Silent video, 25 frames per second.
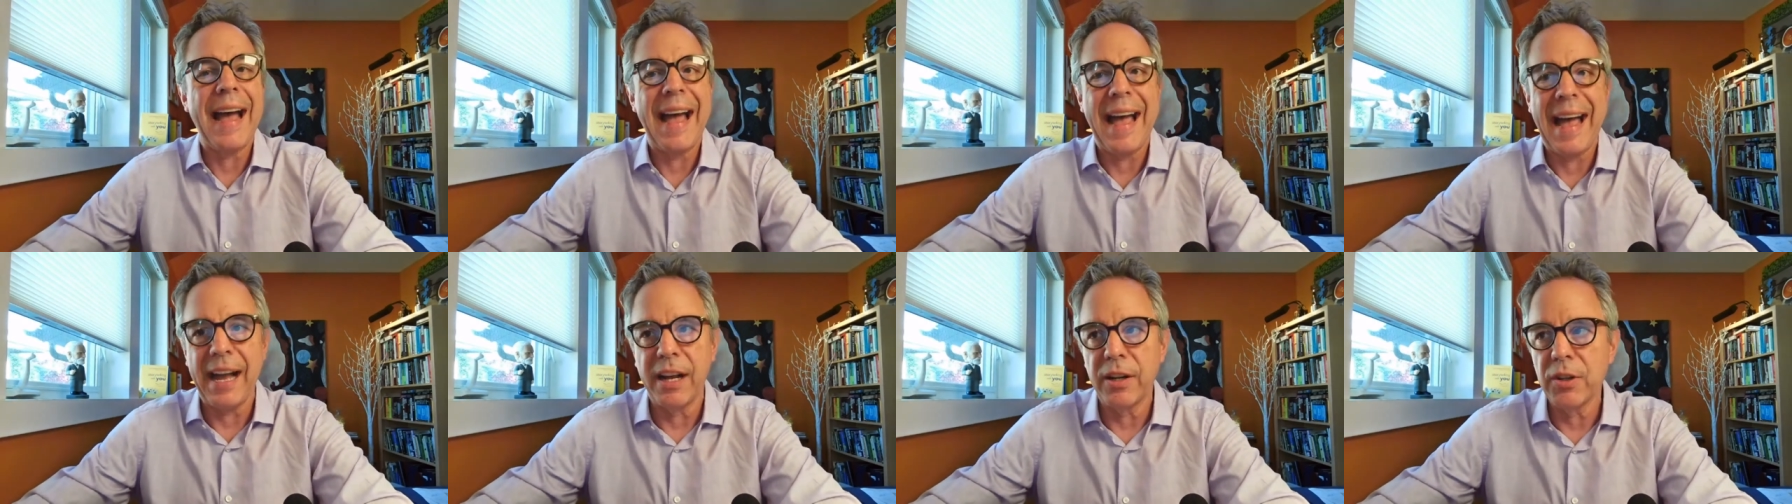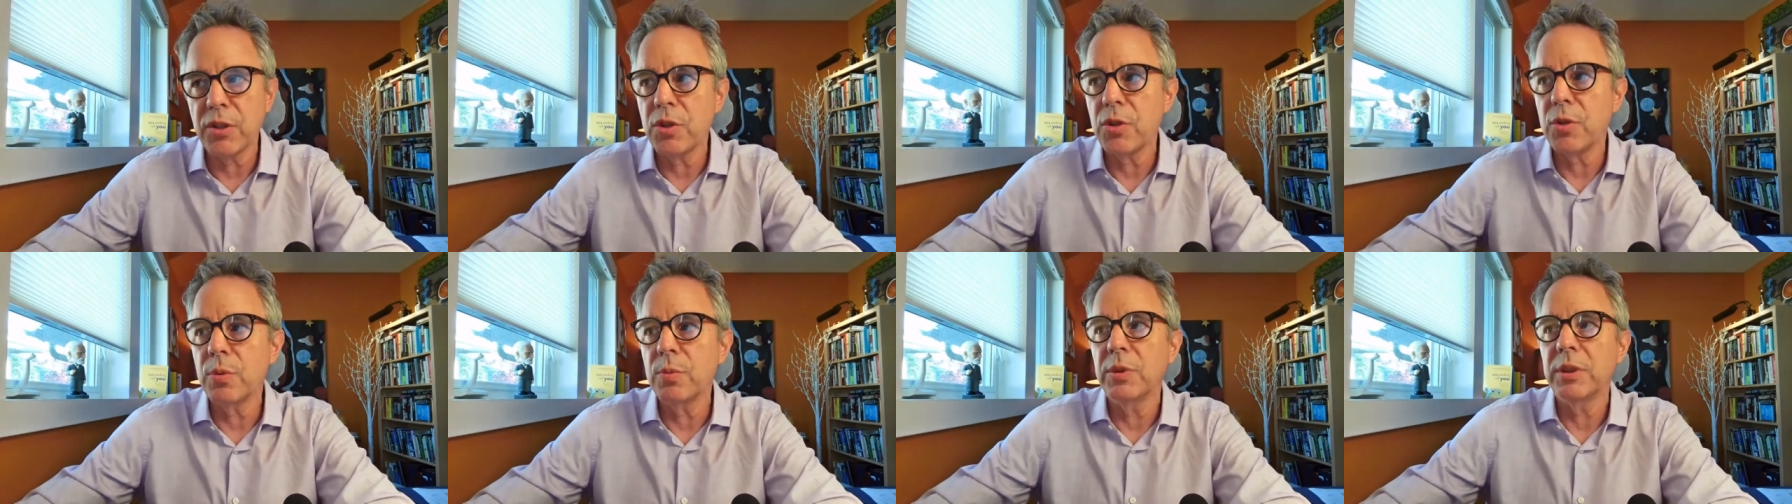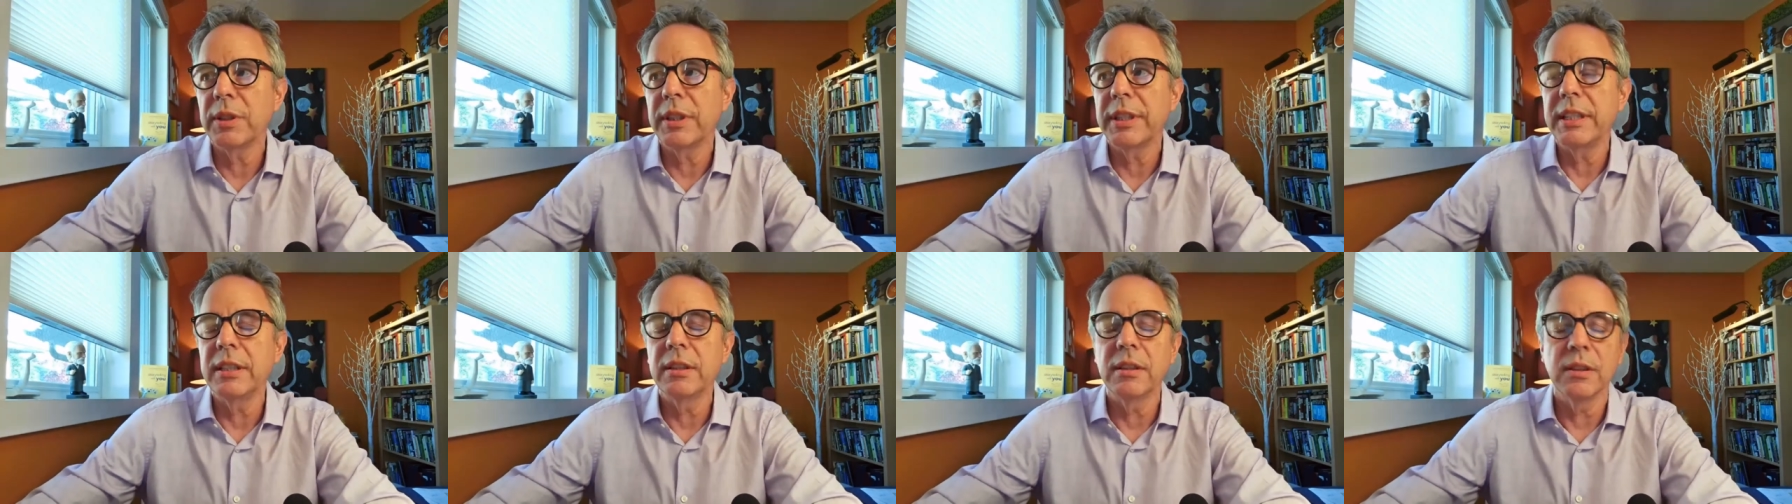
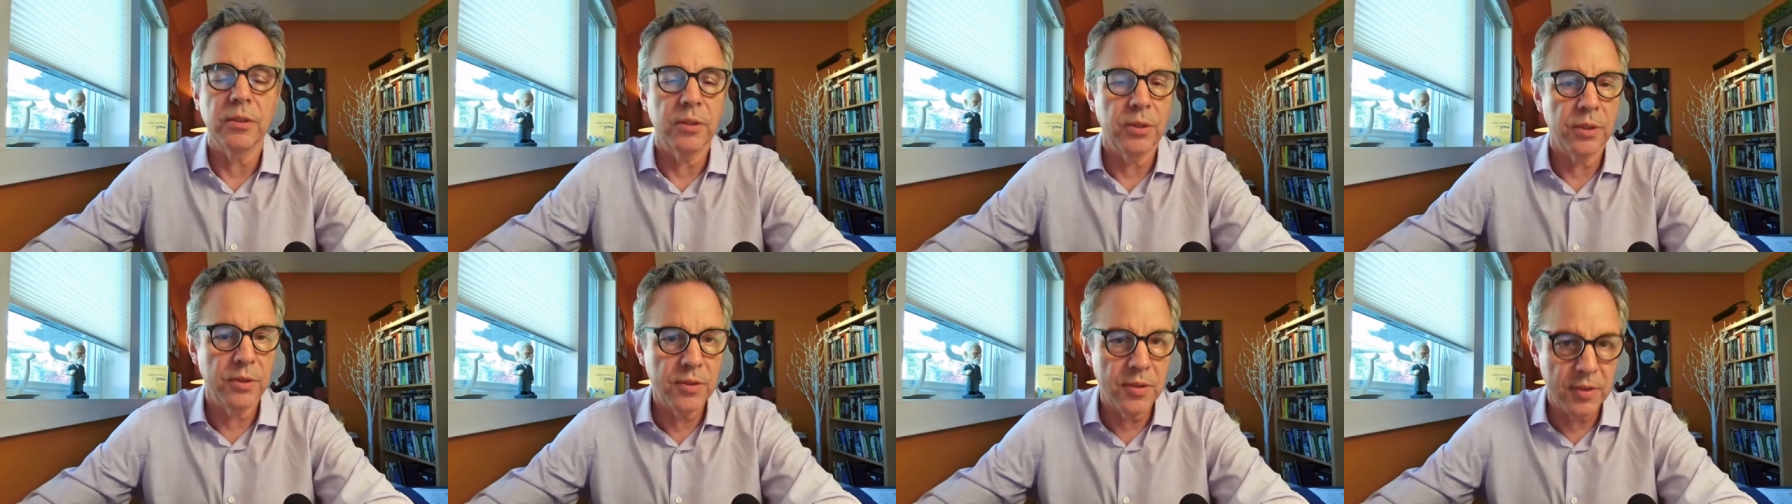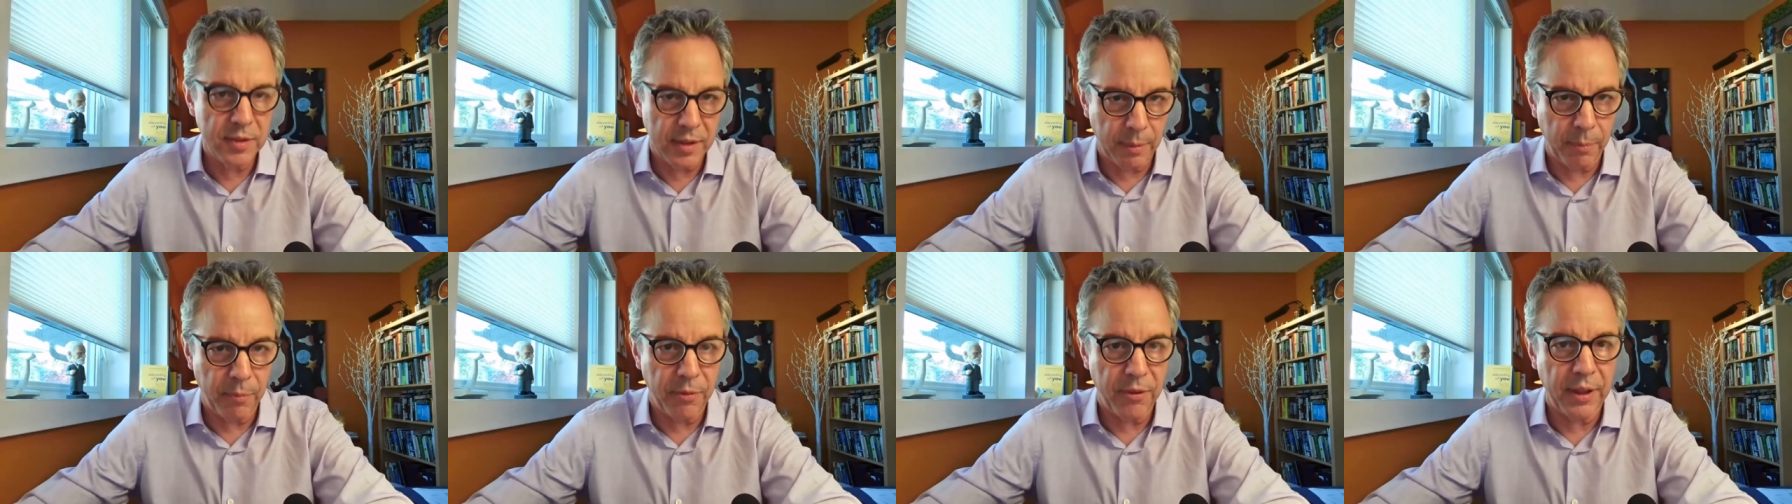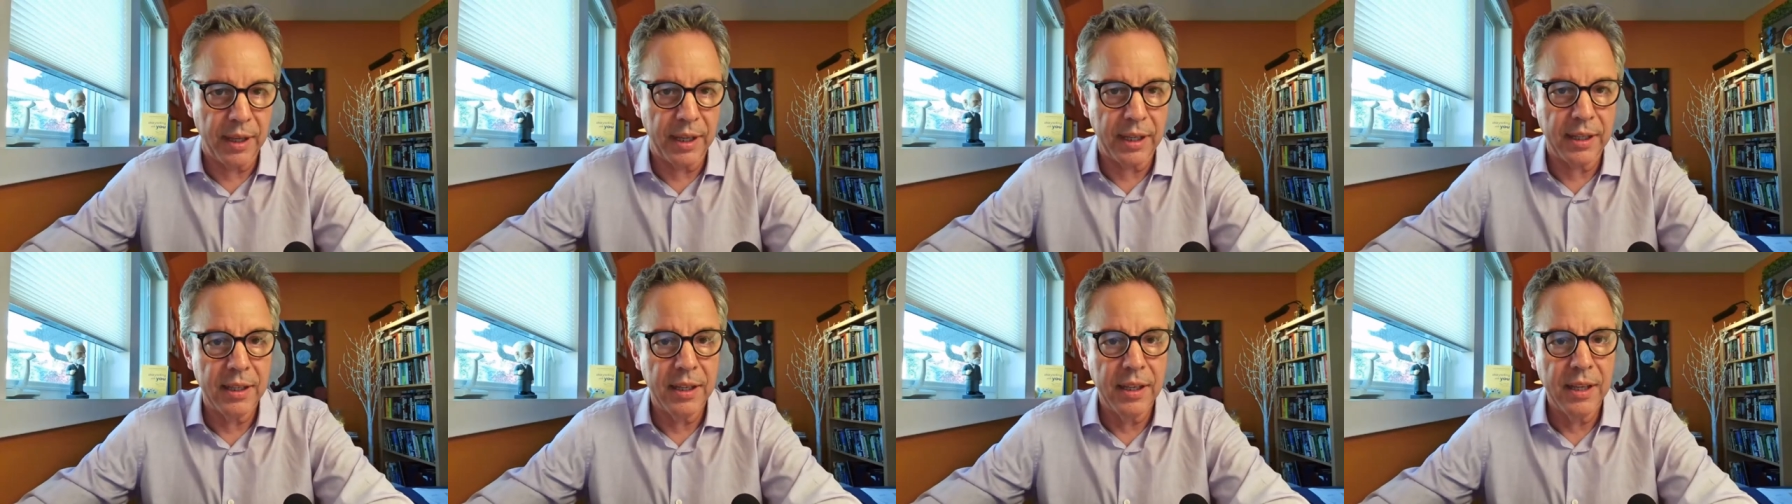actually learn
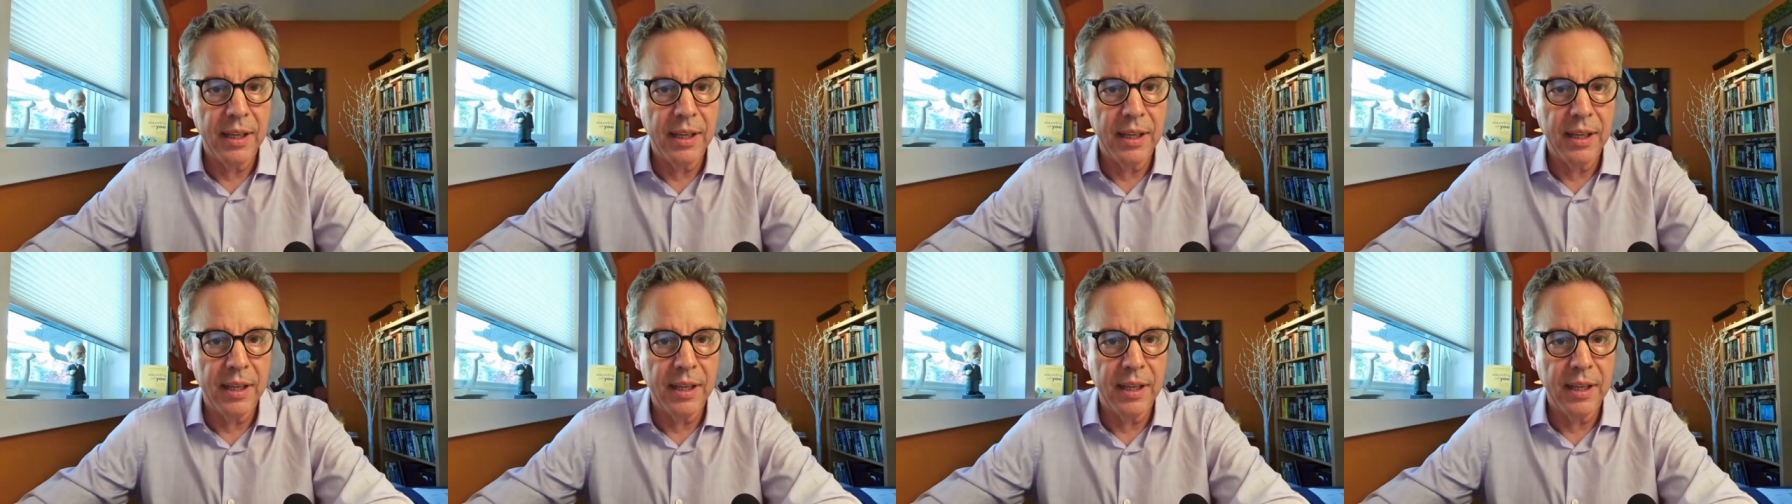something